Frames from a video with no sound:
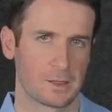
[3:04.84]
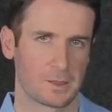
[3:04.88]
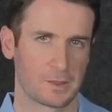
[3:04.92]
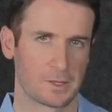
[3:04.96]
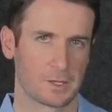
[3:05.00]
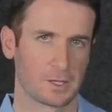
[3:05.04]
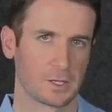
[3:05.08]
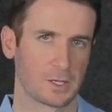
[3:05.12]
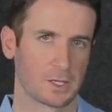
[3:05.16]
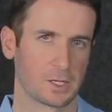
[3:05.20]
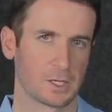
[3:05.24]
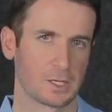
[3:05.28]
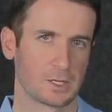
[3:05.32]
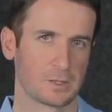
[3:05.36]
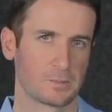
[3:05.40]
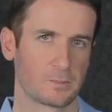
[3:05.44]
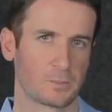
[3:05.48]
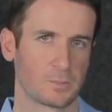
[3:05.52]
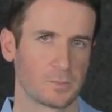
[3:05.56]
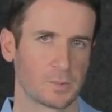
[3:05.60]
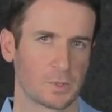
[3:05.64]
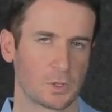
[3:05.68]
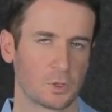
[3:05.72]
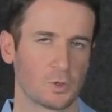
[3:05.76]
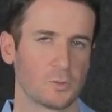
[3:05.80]
The
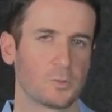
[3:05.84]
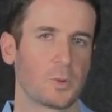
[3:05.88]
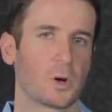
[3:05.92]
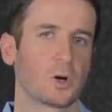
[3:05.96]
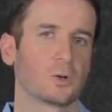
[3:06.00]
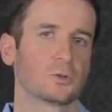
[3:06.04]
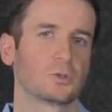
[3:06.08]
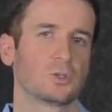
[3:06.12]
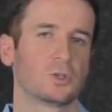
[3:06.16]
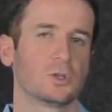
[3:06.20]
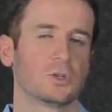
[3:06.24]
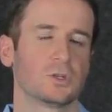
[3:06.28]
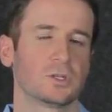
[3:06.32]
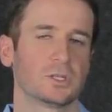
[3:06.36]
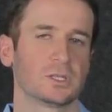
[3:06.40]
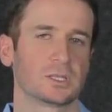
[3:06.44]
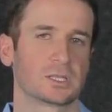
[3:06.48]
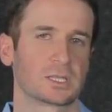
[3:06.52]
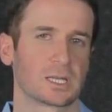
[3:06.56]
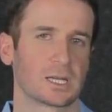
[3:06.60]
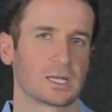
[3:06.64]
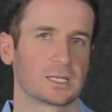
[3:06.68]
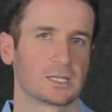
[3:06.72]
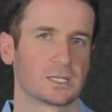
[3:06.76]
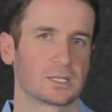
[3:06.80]
Leupold
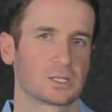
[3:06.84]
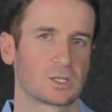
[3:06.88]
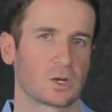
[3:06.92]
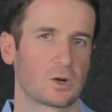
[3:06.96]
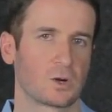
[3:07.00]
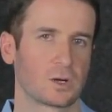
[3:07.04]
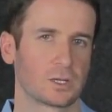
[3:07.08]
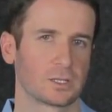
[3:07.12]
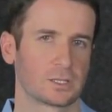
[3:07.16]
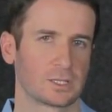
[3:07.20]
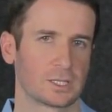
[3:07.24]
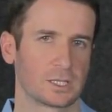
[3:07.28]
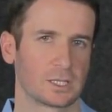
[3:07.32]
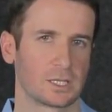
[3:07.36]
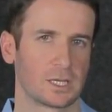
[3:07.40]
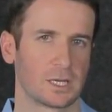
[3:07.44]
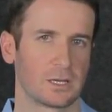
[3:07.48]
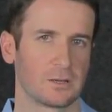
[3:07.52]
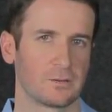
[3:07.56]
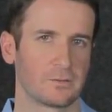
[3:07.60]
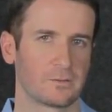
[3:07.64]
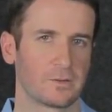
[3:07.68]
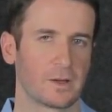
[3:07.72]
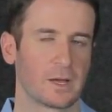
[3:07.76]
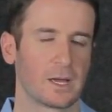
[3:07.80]
units are designed to
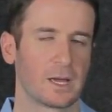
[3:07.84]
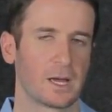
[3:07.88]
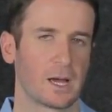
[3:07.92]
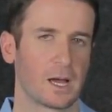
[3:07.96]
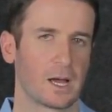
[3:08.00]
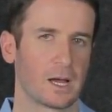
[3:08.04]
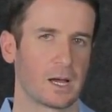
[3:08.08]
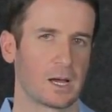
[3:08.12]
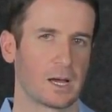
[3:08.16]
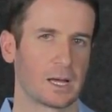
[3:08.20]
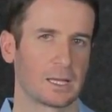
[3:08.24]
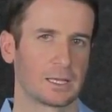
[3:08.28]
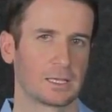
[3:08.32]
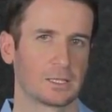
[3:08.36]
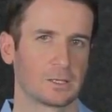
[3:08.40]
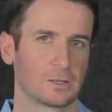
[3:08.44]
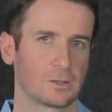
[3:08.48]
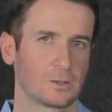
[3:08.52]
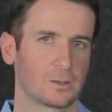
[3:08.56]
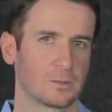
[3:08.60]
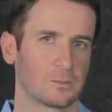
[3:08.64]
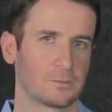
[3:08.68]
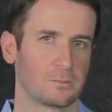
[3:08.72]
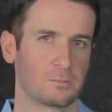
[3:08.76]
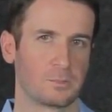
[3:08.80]
give a
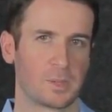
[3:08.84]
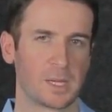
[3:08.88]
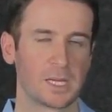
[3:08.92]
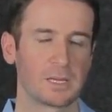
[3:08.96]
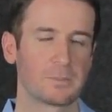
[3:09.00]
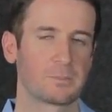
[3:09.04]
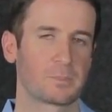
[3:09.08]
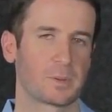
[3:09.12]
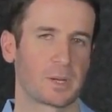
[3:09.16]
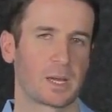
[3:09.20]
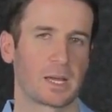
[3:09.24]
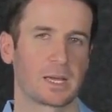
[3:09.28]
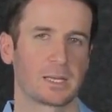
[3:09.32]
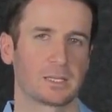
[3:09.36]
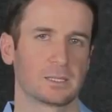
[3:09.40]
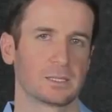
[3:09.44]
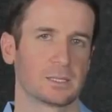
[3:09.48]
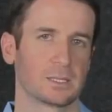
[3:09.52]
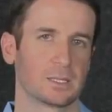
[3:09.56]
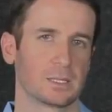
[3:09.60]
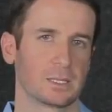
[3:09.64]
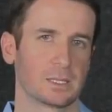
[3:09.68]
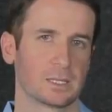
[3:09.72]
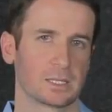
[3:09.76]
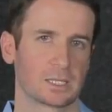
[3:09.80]
little beep and
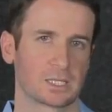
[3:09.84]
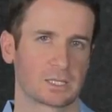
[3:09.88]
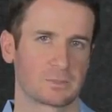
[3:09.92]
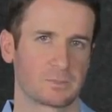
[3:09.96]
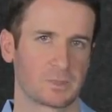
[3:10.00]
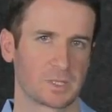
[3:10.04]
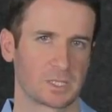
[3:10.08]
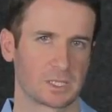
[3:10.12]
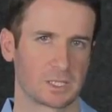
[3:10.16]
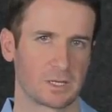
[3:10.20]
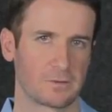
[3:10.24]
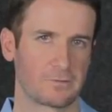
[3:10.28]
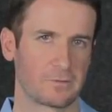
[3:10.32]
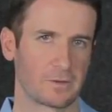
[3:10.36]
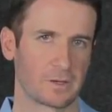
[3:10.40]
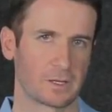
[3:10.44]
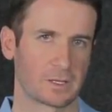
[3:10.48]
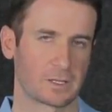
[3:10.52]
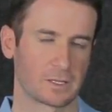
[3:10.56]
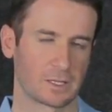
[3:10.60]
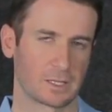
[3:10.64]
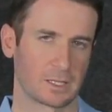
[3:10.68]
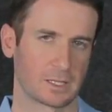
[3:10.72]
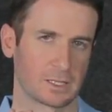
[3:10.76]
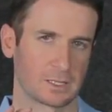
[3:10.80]
a
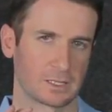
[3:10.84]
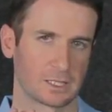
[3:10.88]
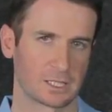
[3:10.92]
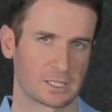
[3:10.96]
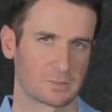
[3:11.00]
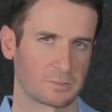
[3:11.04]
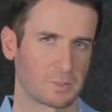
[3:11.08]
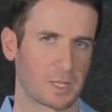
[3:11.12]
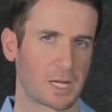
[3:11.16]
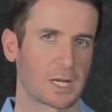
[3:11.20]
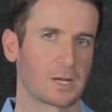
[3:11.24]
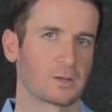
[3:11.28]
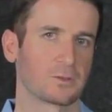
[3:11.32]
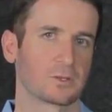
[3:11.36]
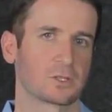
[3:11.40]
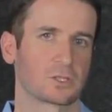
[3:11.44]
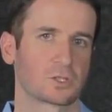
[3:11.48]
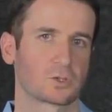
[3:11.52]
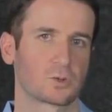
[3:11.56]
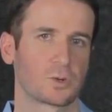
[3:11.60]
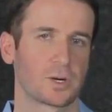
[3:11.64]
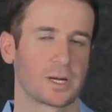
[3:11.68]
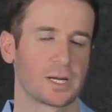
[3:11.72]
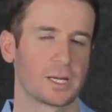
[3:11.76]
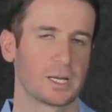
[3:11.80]
specific display on the
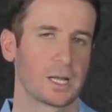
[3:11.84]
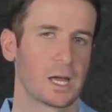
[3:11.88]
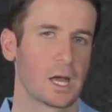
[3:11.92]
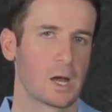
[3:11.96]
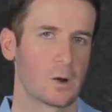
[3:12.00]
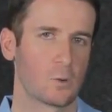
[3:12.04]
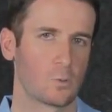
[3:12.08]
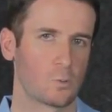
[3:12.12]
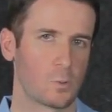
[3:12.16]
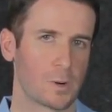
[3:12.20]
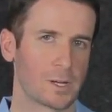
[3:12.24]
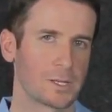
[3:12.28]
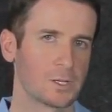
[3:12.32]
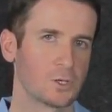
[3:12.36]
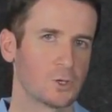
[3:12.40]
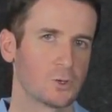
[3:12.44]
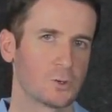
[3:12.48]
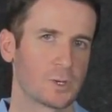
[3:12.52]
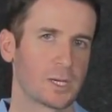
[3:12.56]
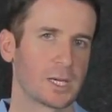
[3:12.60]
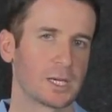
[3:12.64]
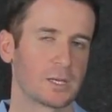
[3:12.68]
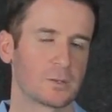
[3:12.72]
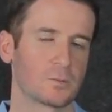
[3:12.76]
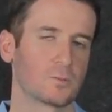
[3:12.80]
screen when you
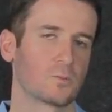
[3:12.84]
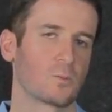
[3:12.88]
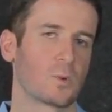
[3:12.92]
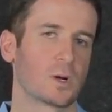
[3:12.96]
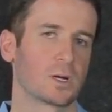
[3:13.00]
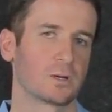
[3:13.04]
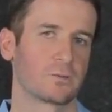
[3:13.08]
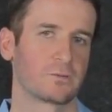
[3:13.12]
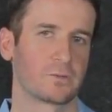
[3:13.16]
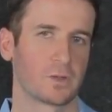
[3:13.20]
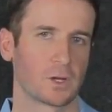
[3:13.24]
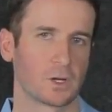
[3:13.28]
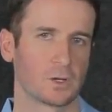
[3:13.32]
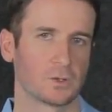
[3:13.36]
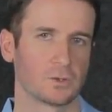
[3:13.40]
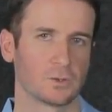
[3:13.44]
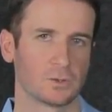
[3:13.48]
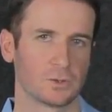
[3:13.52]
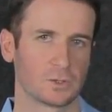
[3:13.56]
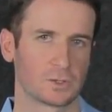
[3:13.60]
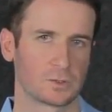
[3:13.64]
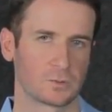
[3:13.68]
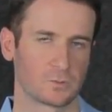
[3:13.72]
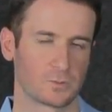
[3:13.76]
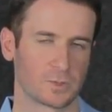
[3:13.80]
hit one of
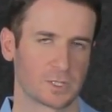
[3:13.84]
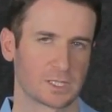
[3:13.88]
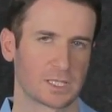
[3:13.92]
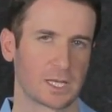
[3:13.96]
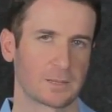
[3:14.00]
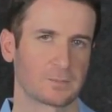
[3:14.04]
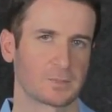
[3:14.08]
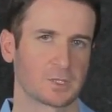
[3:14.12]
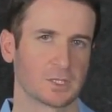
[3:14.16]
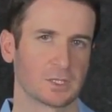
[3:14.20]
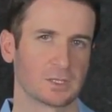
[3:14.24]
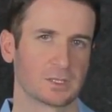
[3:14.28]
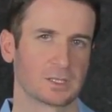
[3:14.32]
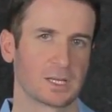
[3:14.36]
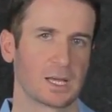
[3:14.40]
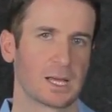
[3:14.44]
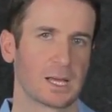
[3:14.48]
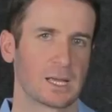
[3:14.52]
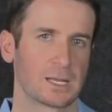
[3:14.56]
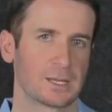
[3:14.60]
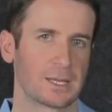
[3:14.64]
those receptors.